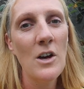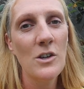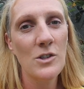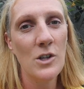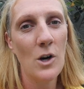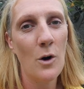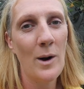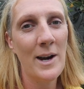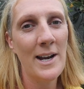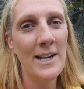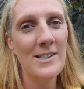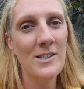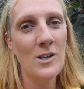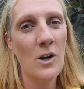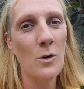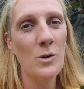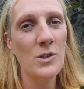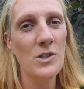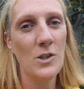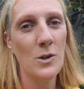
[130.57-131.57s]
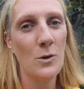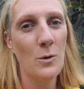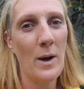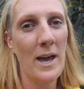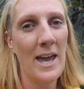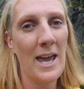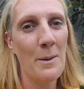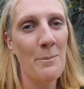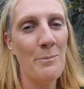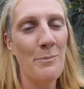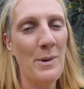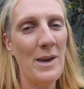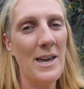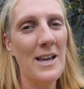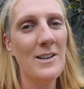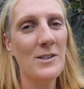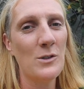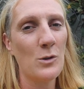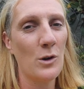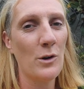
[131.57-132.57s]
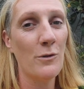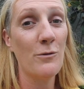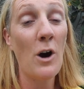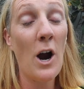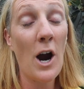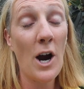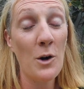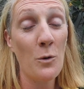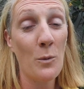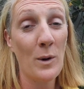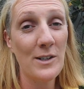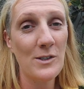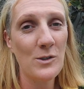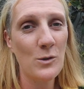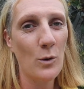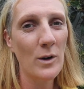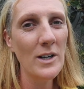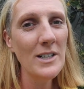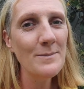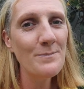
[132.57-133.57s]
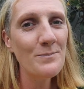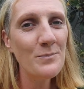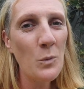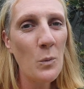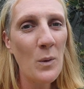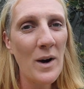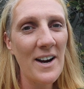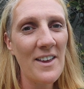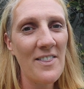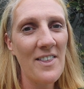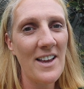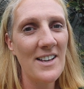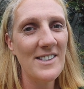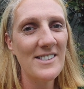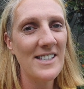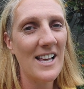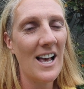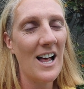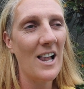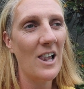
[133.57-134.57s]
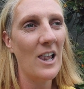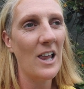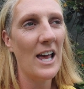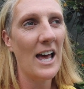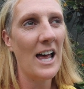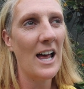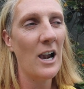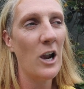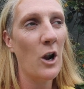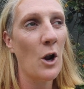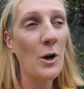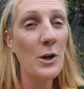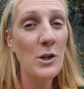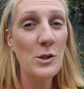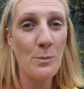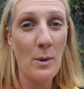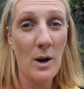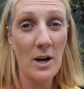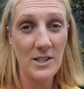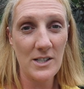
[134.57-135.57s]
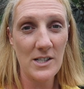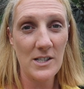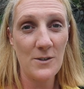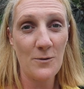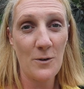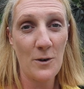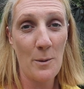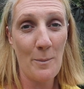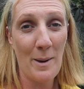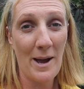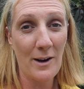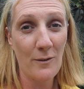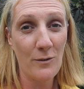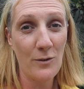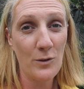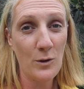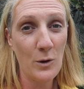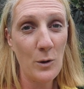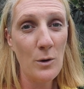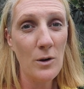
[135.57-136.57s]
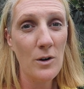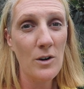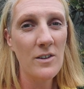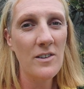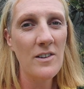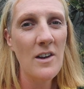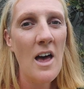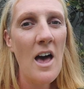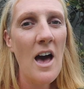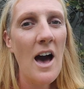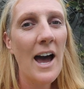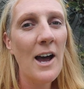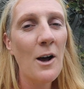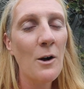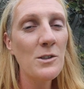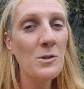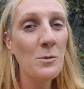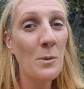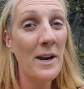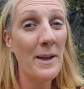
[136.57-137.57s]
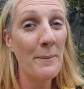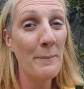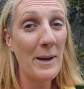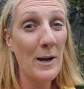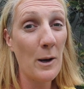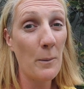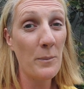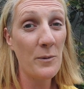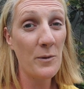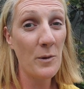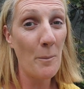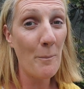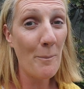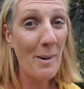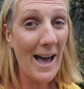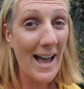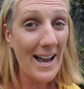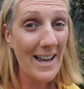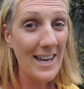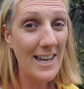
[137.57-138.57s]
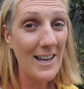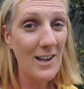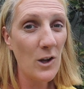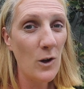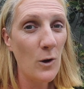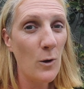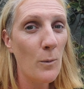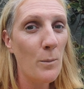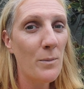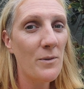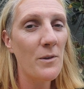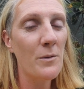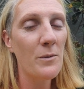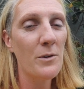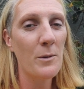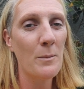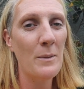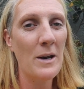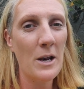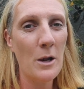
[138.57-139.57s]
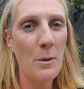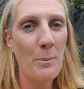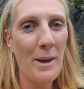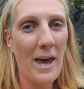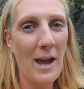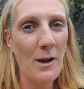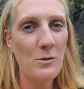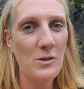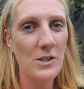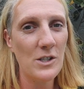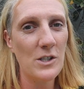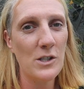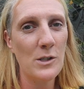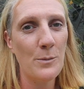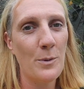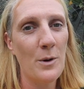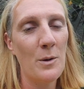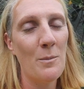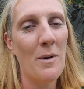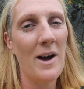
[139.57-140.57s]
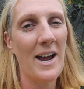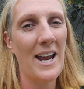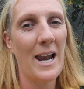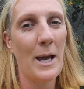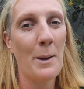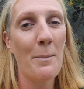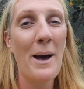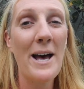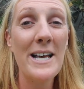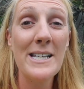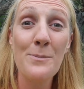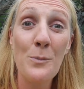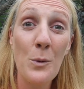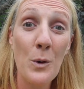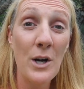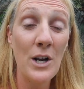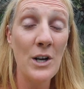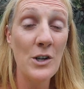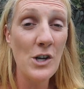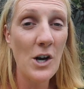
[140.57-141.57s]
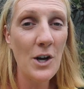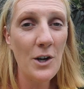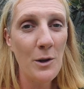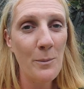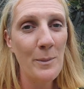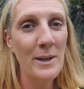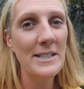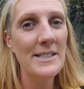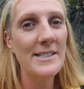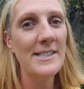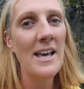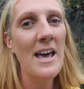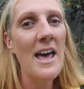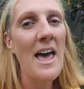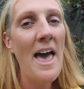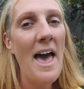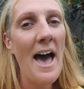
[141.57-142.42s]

So I need to go to a big sort of hardware store where they sell luggage boxes for the back of scooters. I also want to pick up some packing cubes and some little pouches to put my like passport and documents.